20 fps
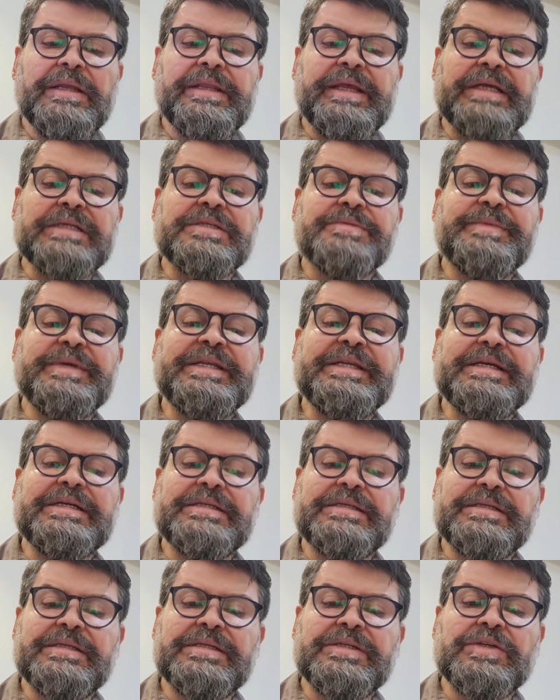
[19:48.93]

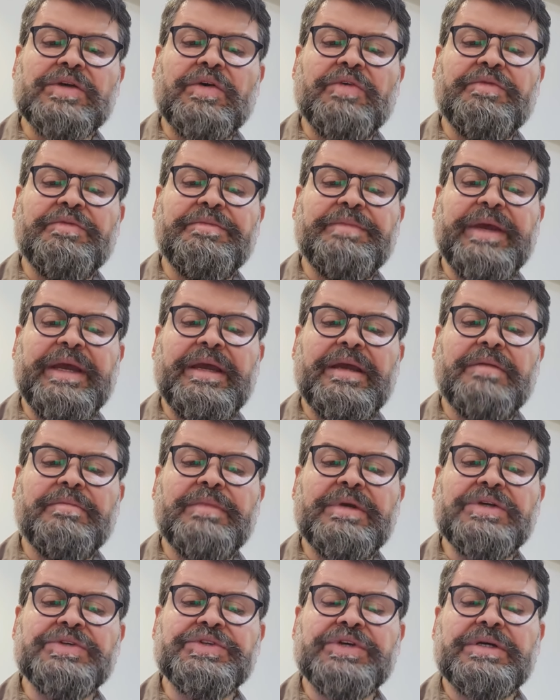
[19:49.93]
experiences of pain
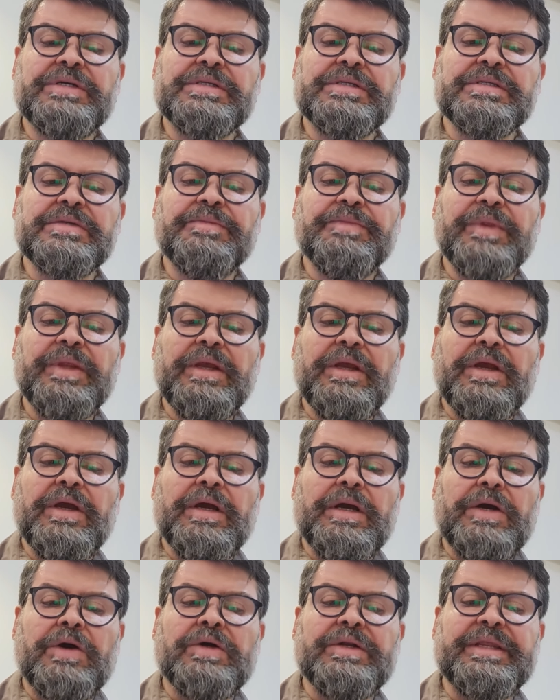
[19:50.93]
measures
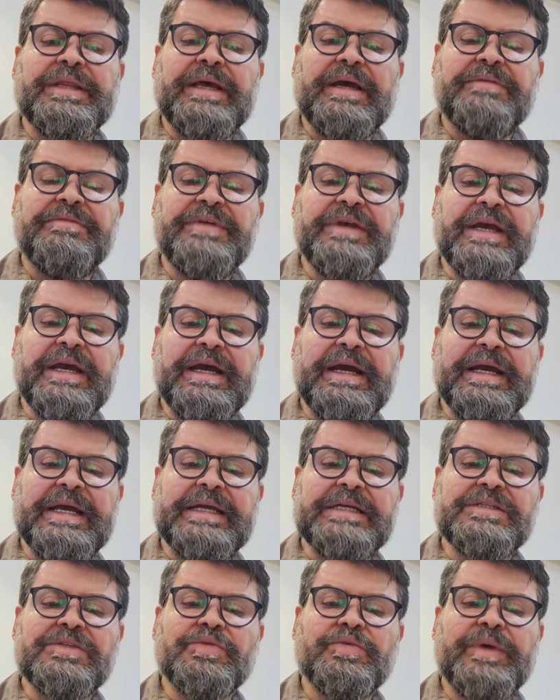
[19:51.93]
on the
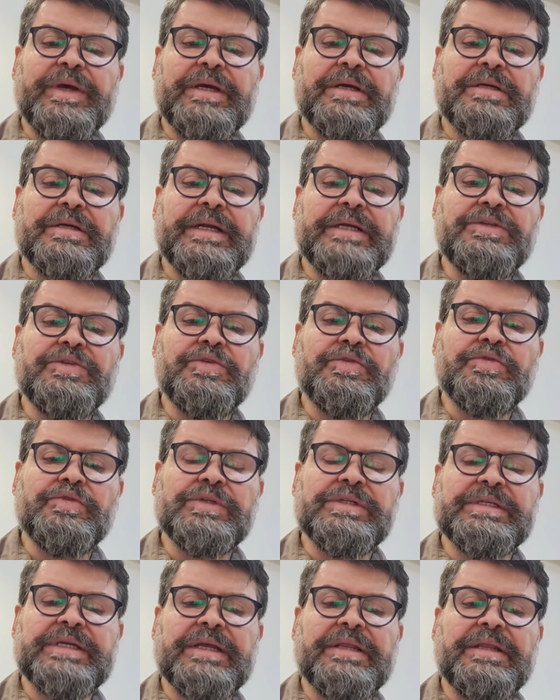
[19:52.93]
VAS were
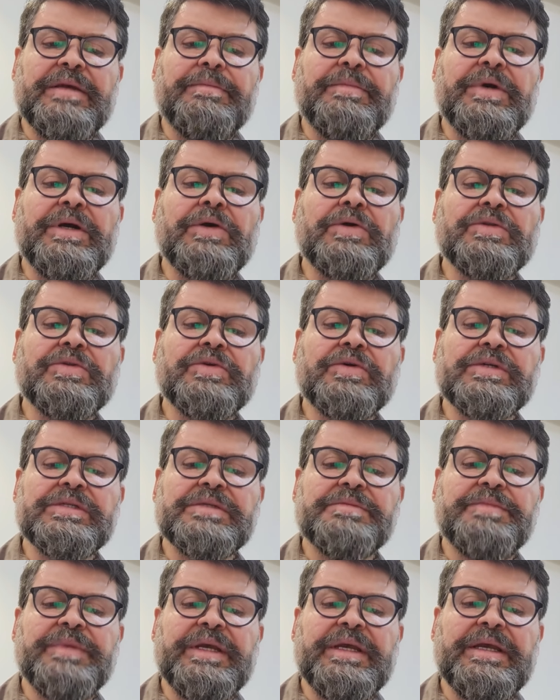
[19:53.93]
reduced in the
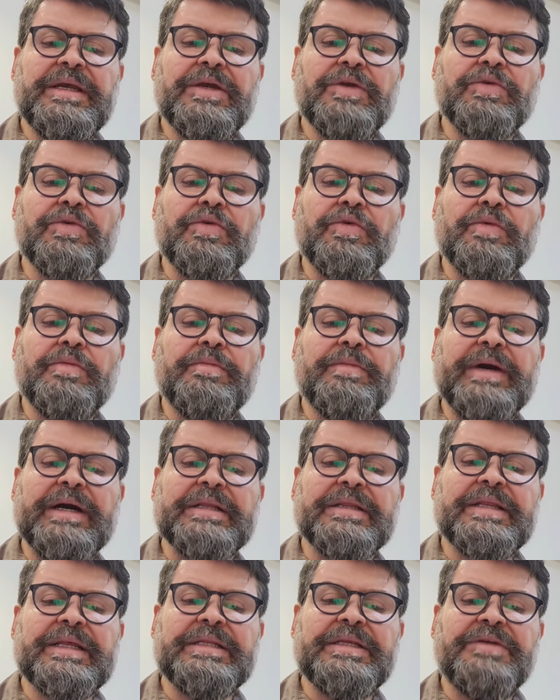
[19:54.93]
Botox B group,
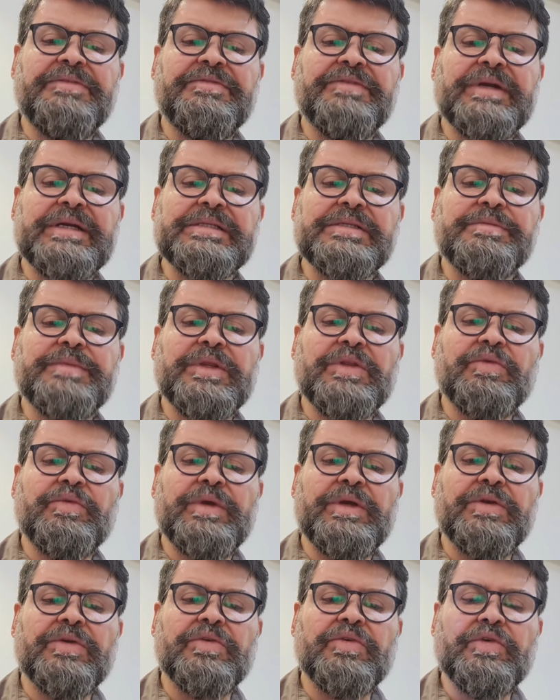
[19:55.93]
but the difference
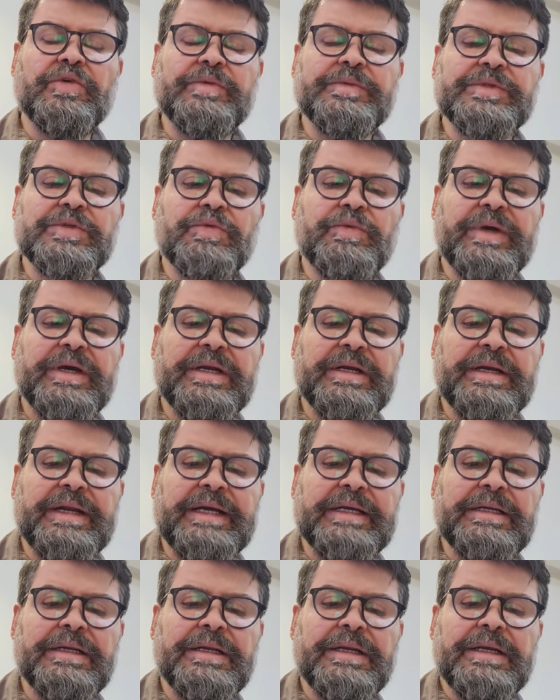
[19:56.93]
between groups were
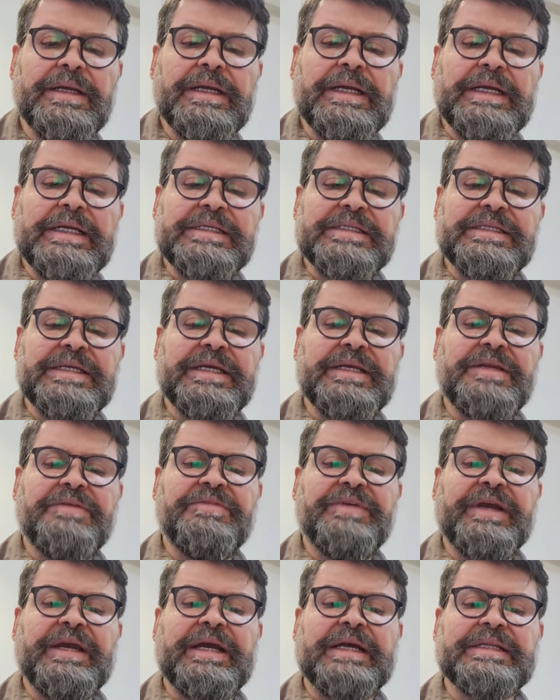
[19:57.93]

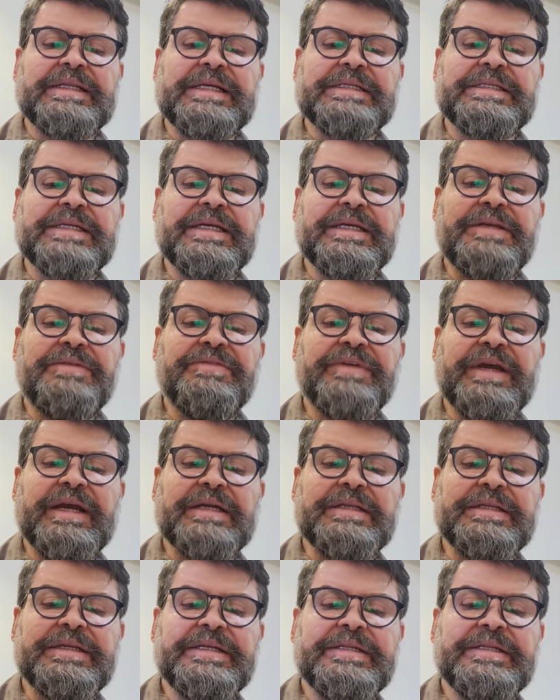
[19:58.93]
non-significant. A significant